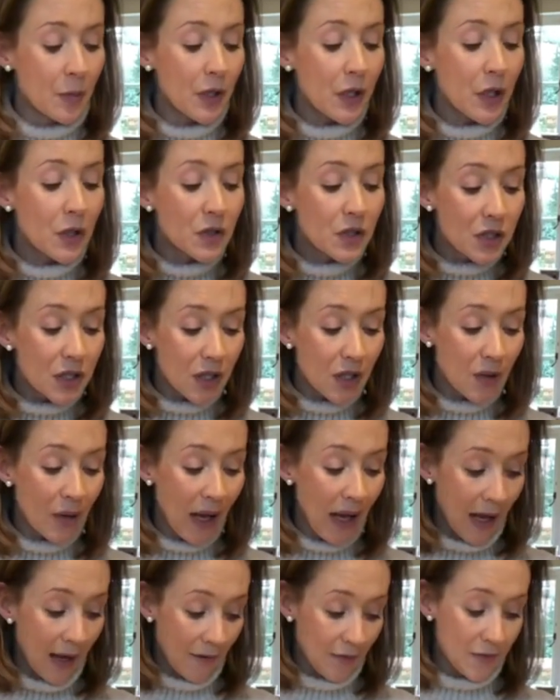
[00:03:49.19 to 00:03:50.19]
But you do
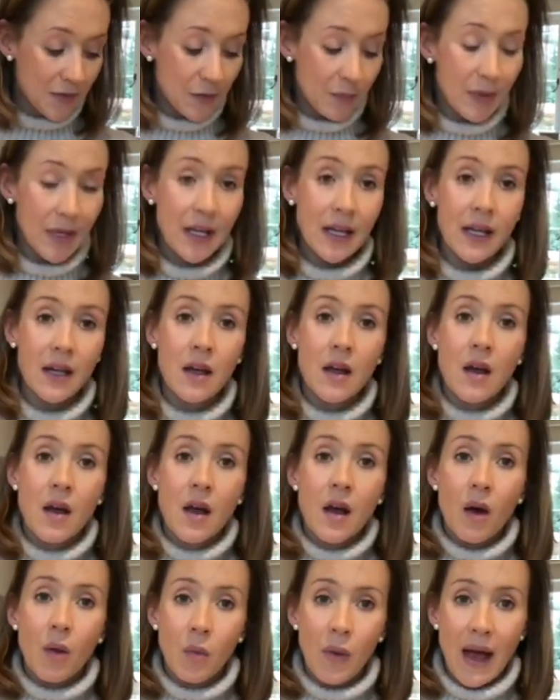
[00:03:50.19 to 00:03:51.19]
have to be
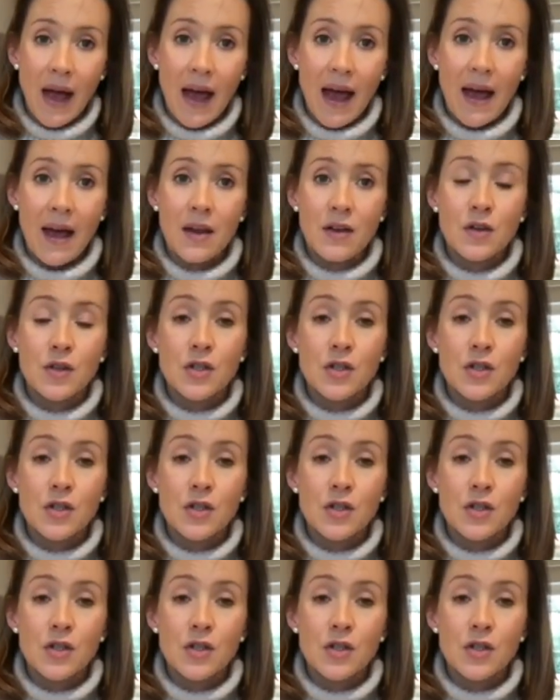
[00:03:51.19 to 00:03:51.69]
aware.